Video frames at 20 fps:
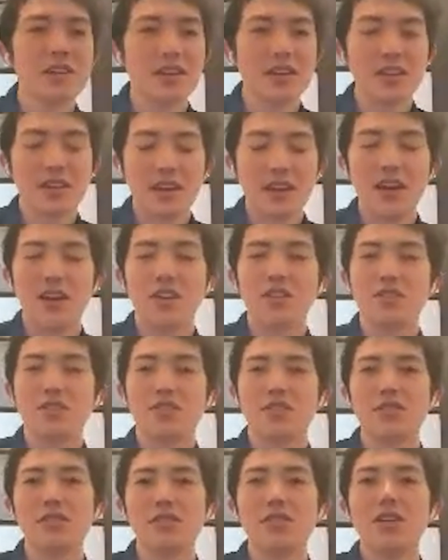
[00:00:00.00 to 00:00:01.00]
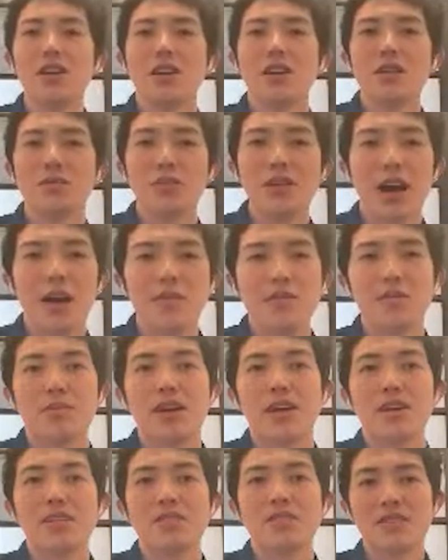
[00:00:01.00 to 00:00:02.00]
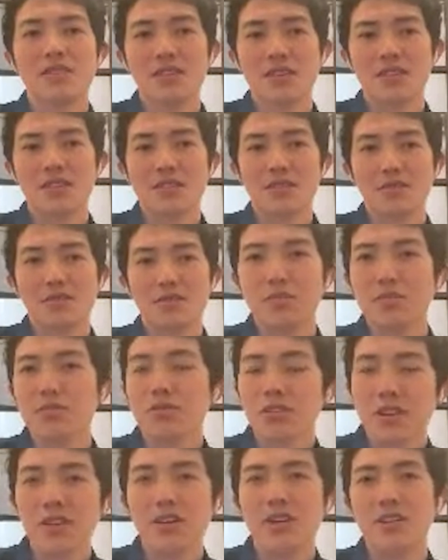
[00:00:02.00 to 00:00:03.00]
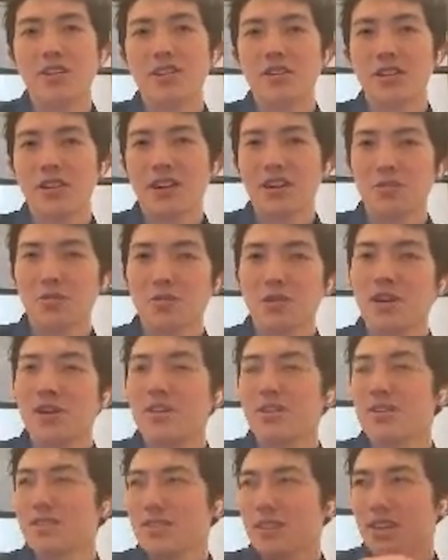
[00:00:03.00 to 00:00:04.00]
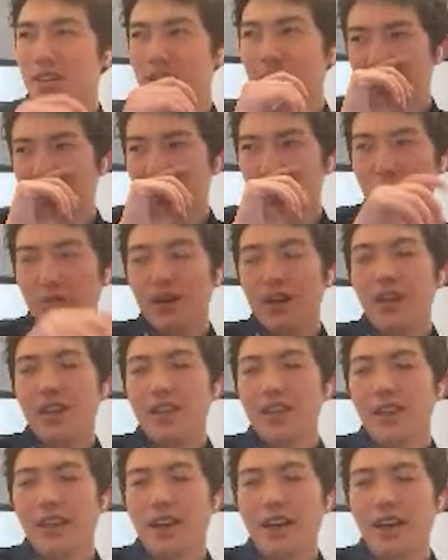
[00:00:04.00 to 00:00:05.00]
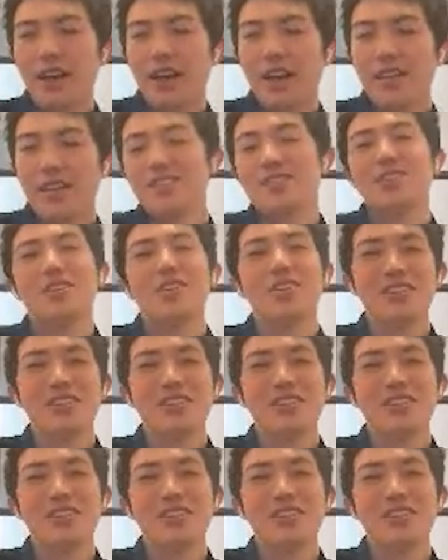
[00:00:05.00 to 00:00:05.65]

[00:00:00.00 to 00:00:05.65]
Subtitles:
getting ClickHouse to be optimized is pretty hard as well because like the way that sorry,